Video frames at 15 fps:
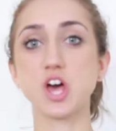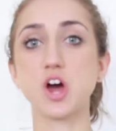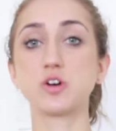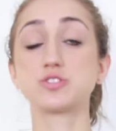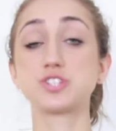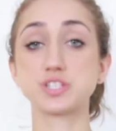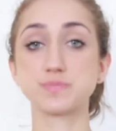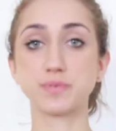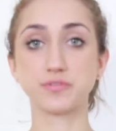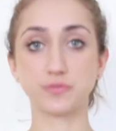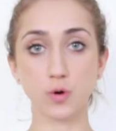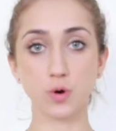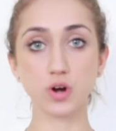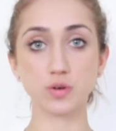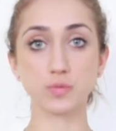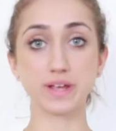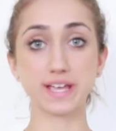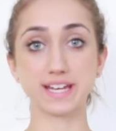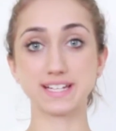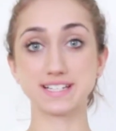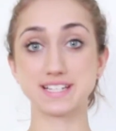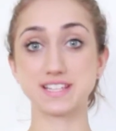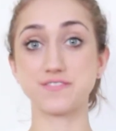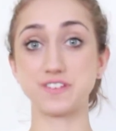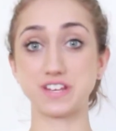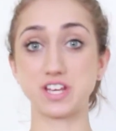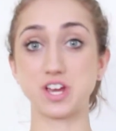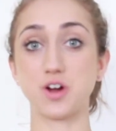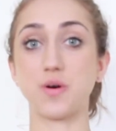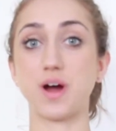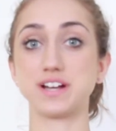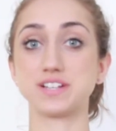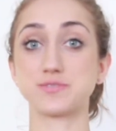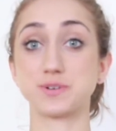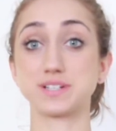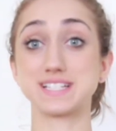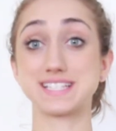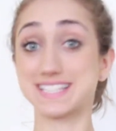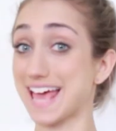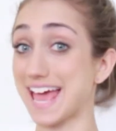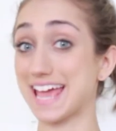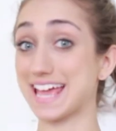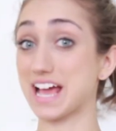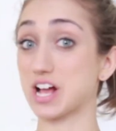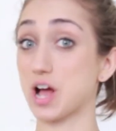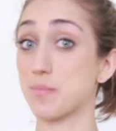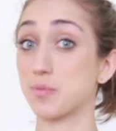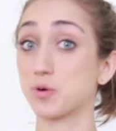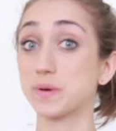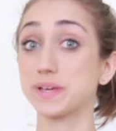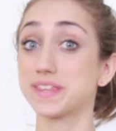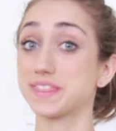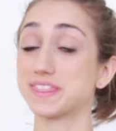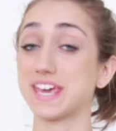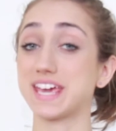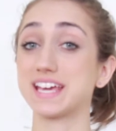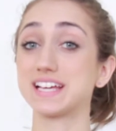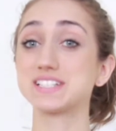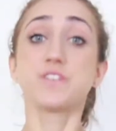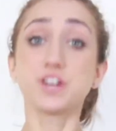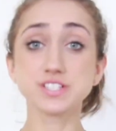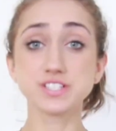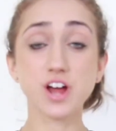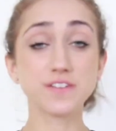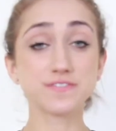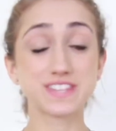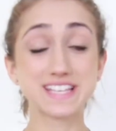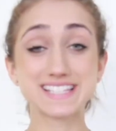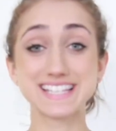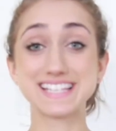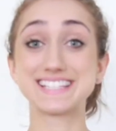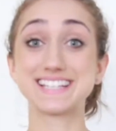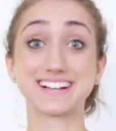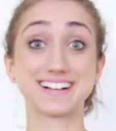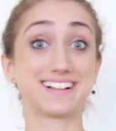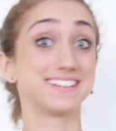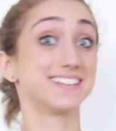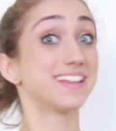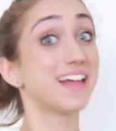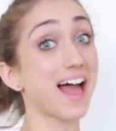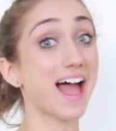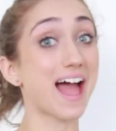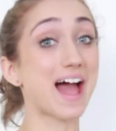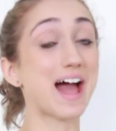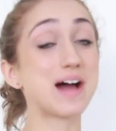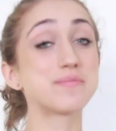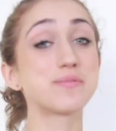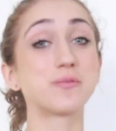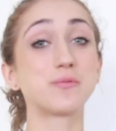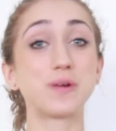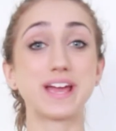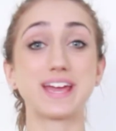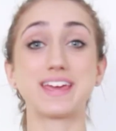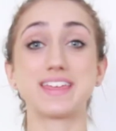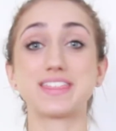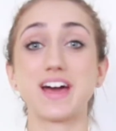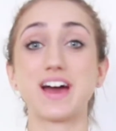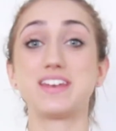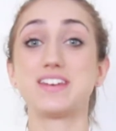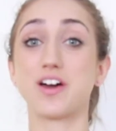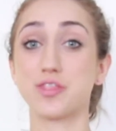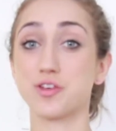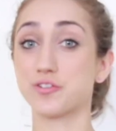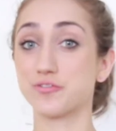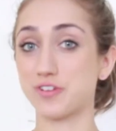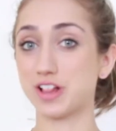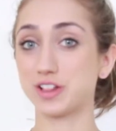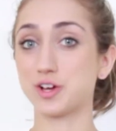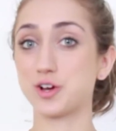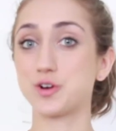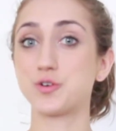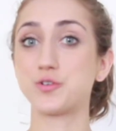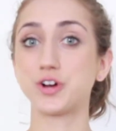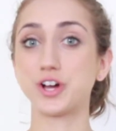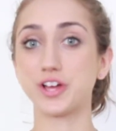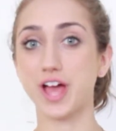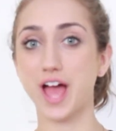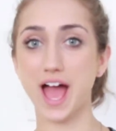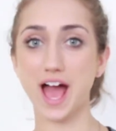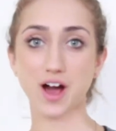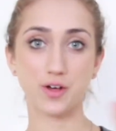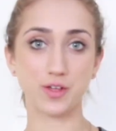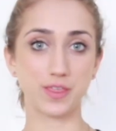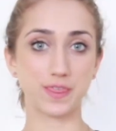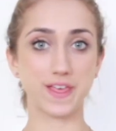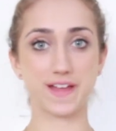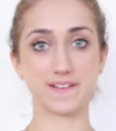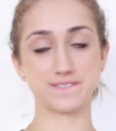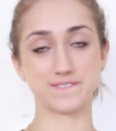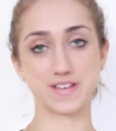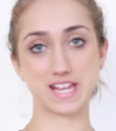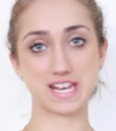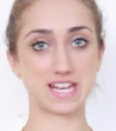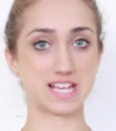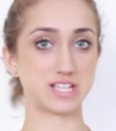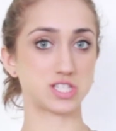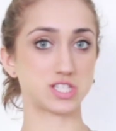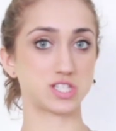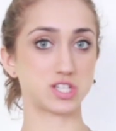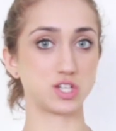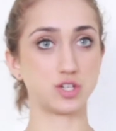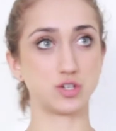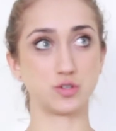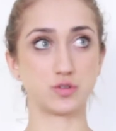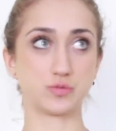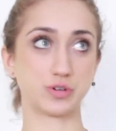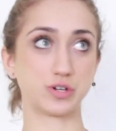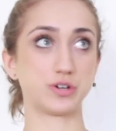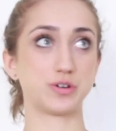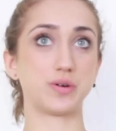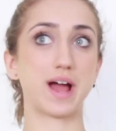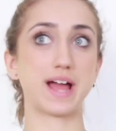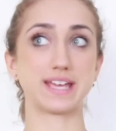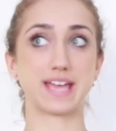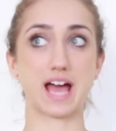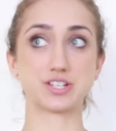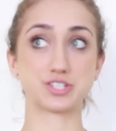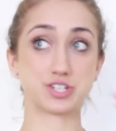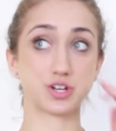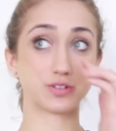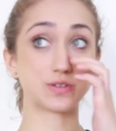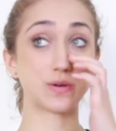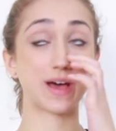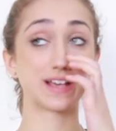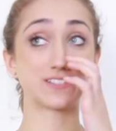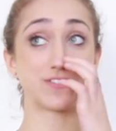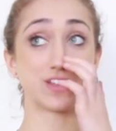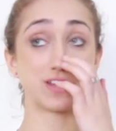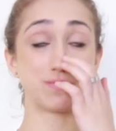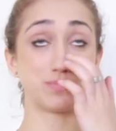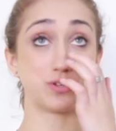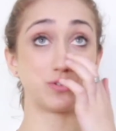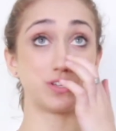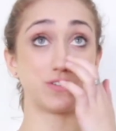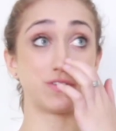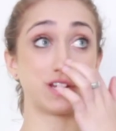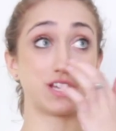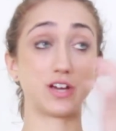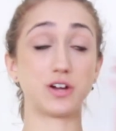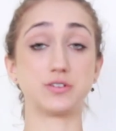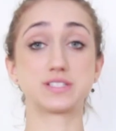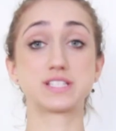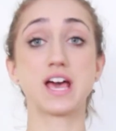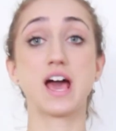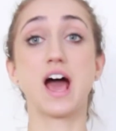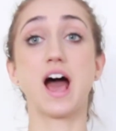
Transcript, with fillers: So just before we get into the video, I just wanted to say a couple quick things. First off, this is a collab with another fellow health and fitness guru, I guess. She also has beauty videos.